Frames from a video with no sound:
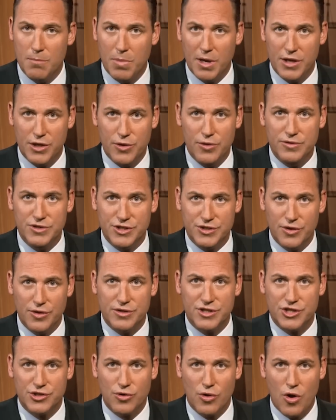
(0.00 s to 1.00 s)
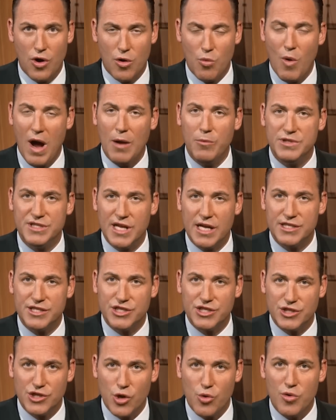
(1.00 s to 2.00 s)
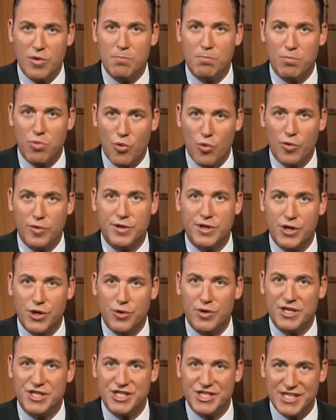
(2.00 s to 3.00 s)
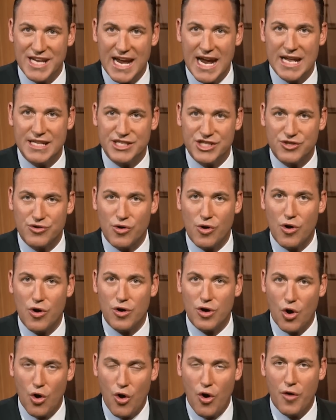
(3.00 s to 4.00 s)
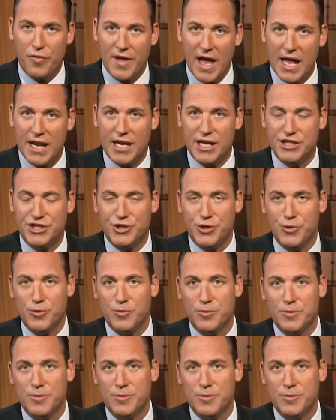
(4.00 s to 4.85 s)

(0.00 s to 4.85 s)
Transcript: but you stood strong. Why was that so important to you to stand strong on that issue?